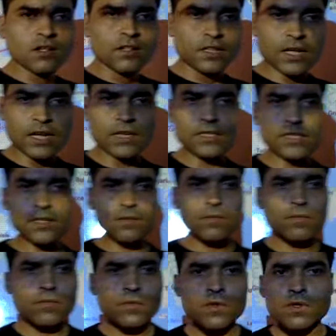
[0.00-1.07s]
that
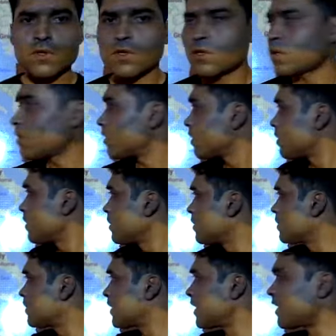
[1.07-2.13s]

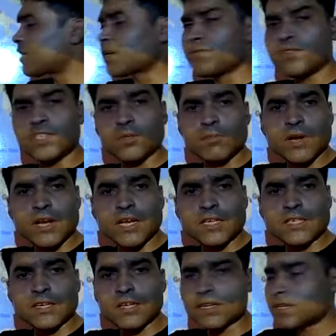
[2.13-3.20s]
Strait of
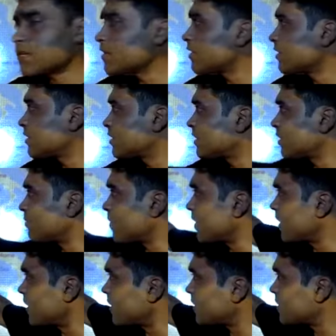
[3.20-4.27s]
Gibraltar
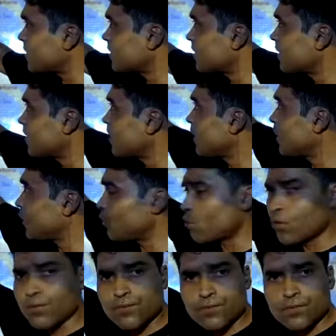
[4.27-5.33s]
separates
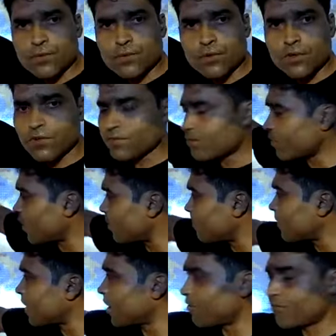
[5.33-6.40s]
Europe
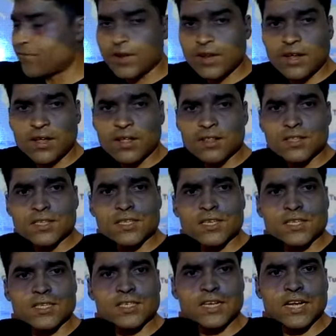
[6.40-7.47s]
from Africa. This
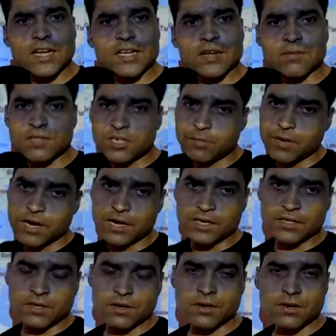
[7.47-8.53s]
is Strait of
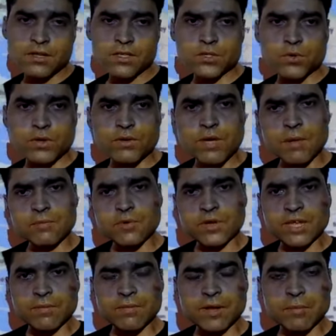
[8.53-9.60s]
Gibraltar. So you have to
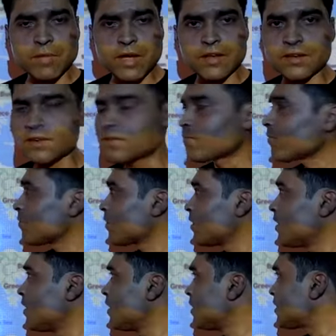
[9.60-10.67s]
keep in mind.
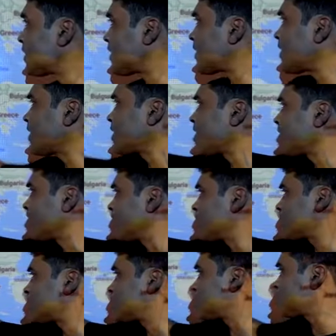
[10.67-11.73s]
Second thing
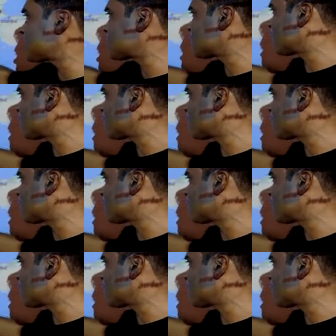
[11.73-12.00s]
is, this